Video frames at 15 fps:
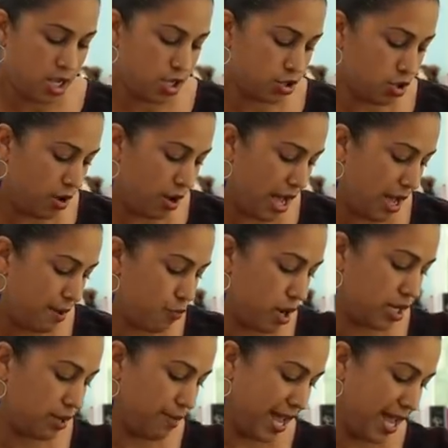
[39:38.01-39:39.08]
So I'm
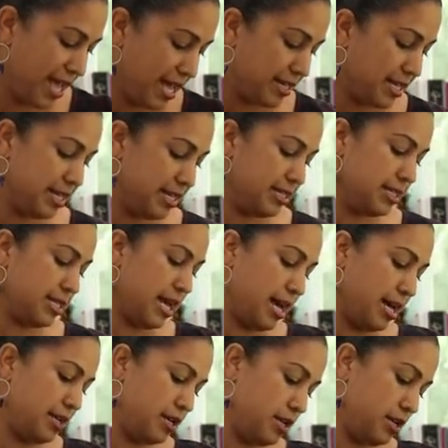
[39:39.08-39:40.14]
running my hand
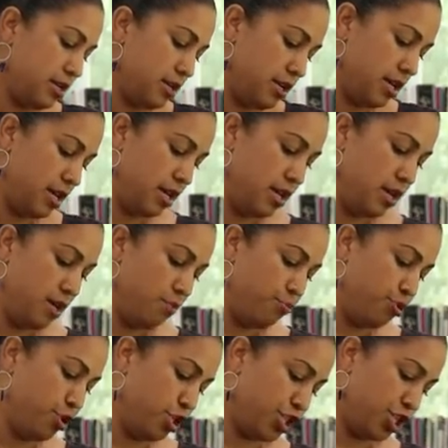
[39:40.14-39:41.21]
inside,
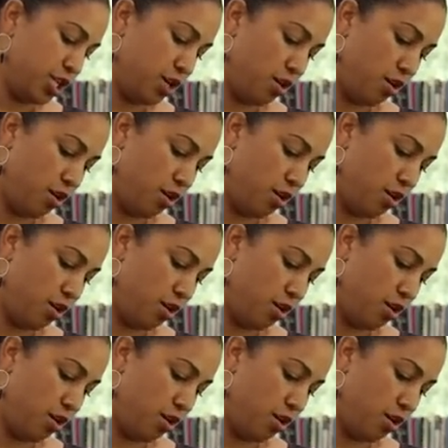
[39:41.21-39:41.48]
pushing